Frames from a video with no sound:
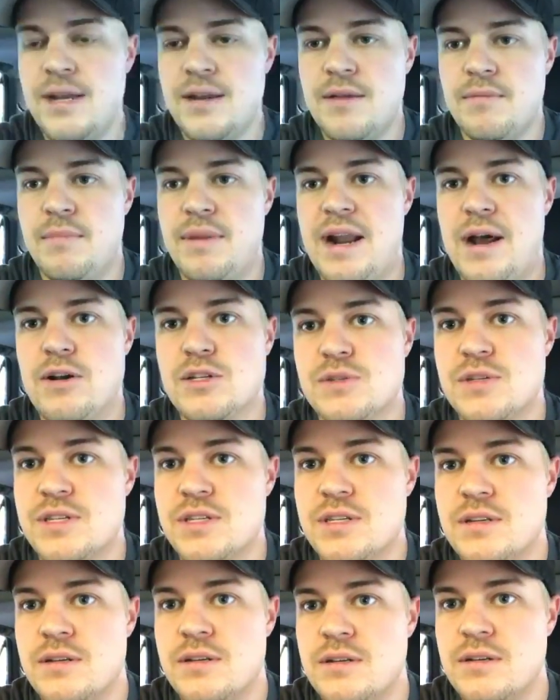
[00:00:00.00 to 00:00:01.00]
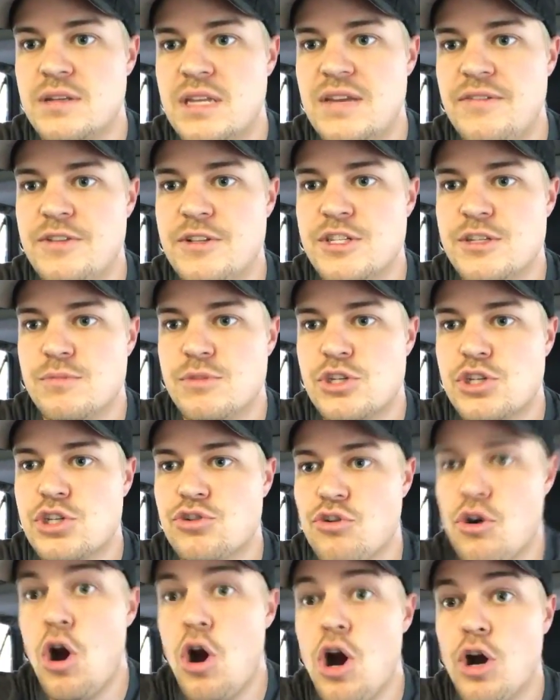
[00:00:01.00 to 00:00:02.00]
but I was given some
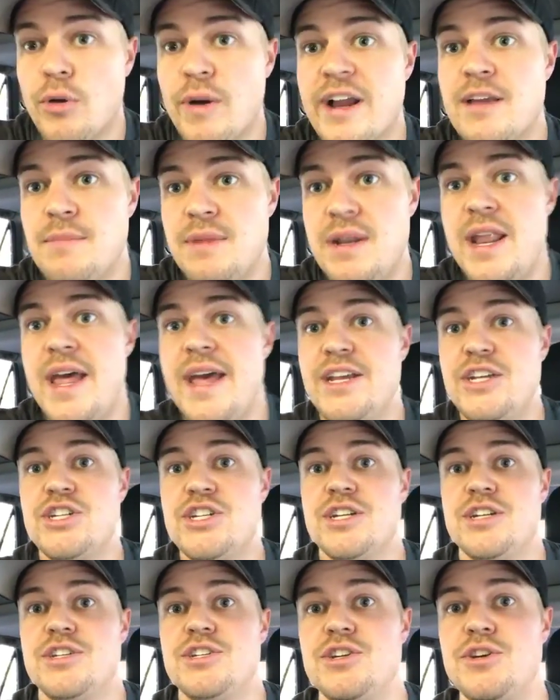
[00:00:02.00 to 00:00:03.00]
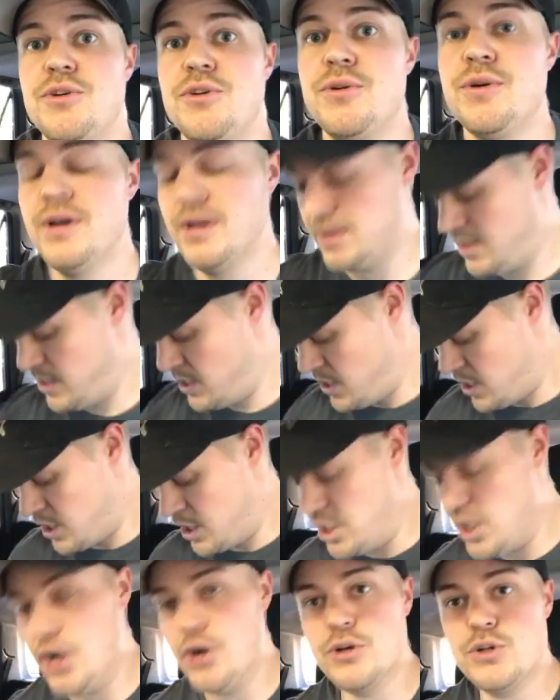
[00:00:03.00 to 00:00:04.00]
strong recommendation to
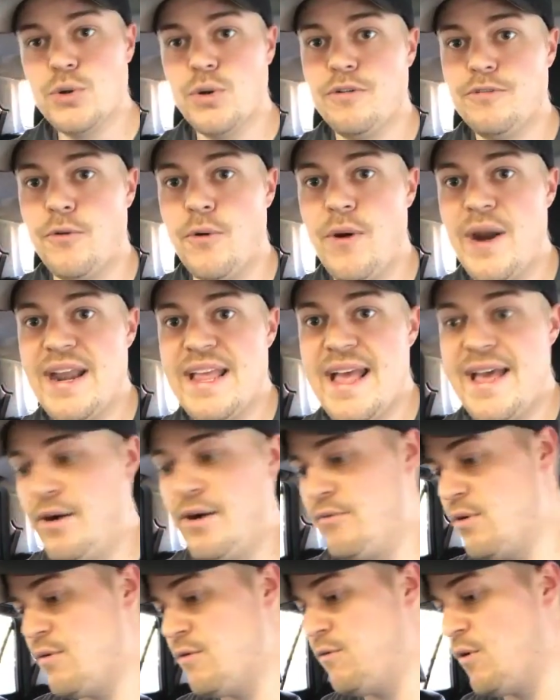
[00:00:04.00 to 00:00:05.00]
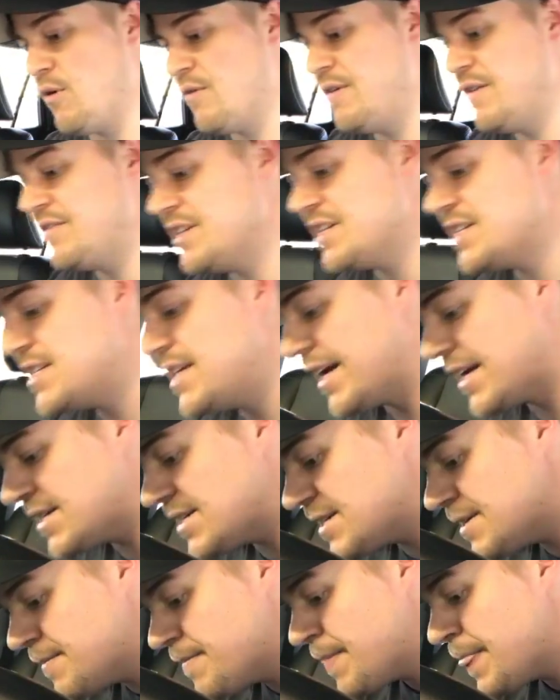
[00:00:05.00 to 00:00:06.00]
go to a 488 over a
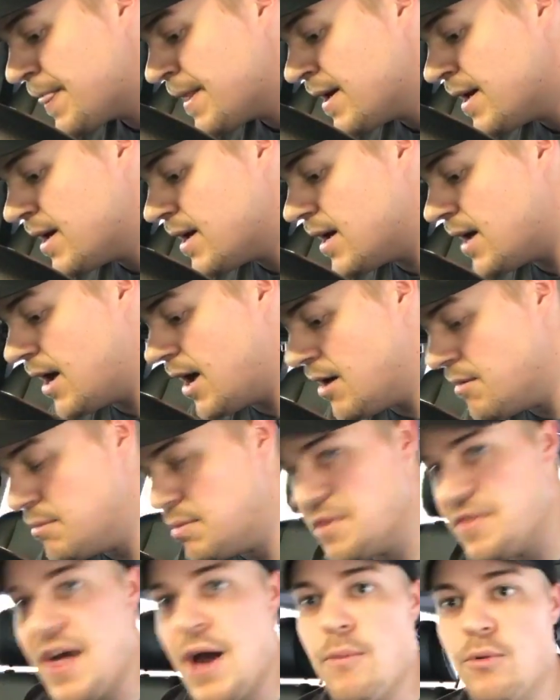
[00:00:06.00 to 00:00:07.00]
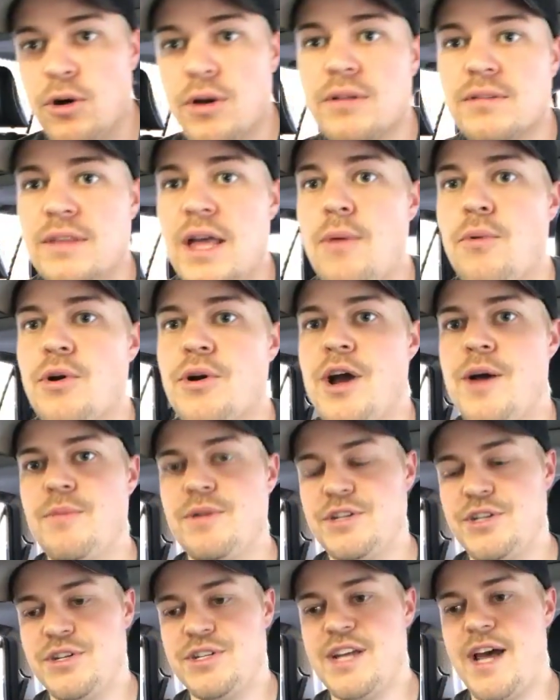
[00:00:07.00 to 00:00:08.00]
456. But that will come
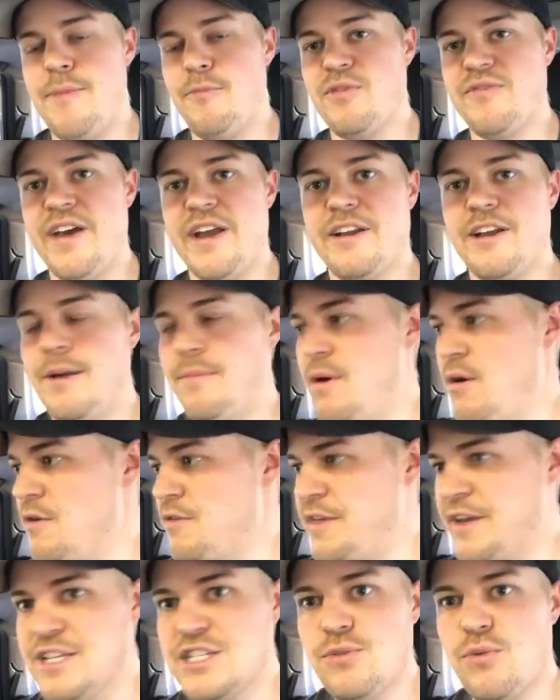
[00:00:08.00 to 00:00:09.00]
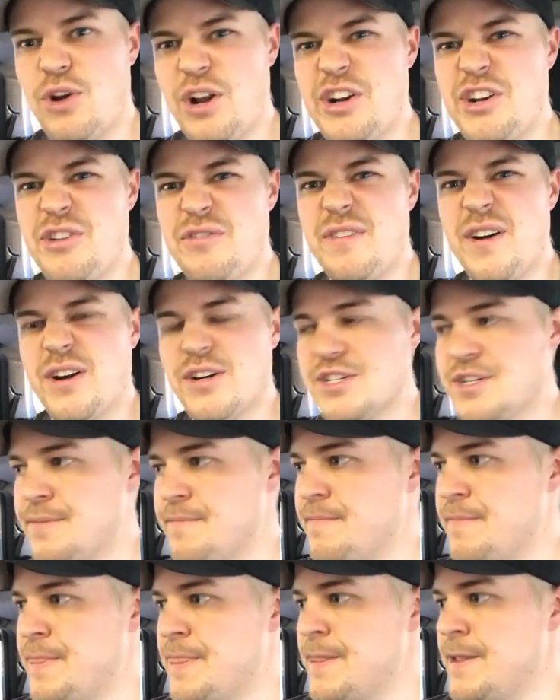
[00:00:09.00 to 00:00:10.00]
in due time. We've got a couple other things that we're going to do first.
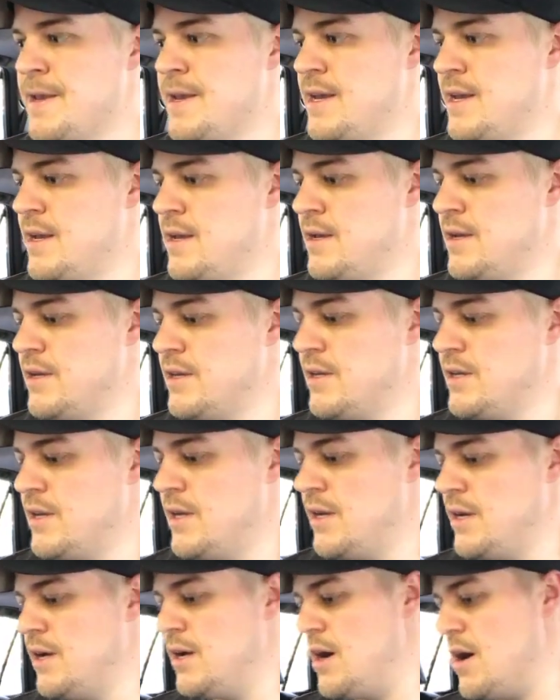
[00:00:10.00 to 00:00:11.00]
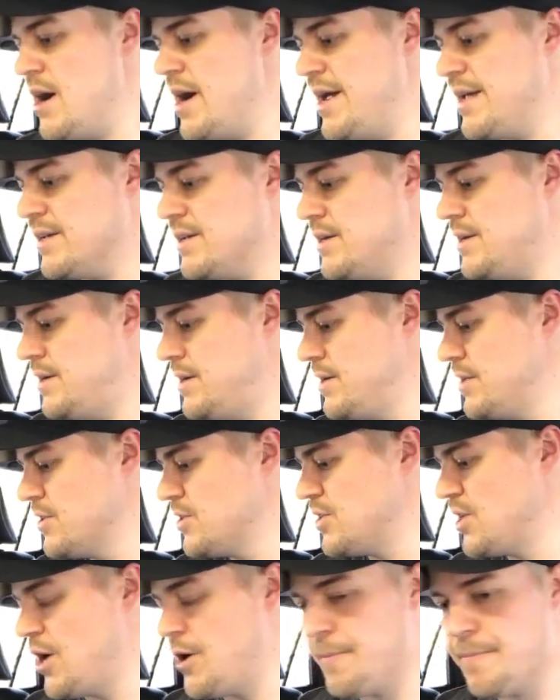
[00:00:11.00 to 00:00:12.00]
All right,
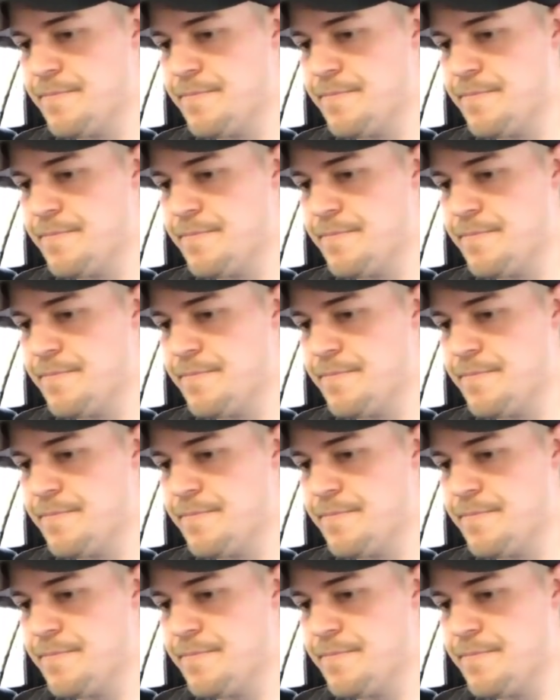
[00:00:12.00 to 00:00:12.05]
so